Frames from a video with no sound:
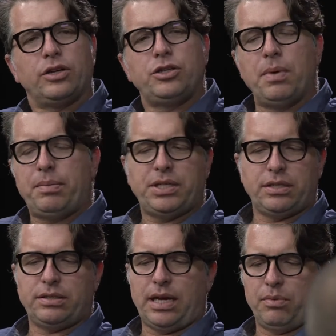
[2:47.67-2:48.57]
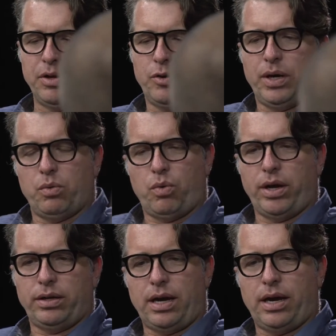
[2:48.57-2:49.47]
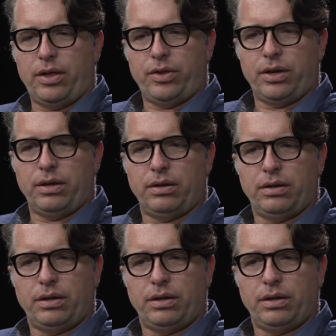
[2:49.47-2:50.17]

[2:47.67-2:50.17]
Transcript: could you maybe just say real quick what the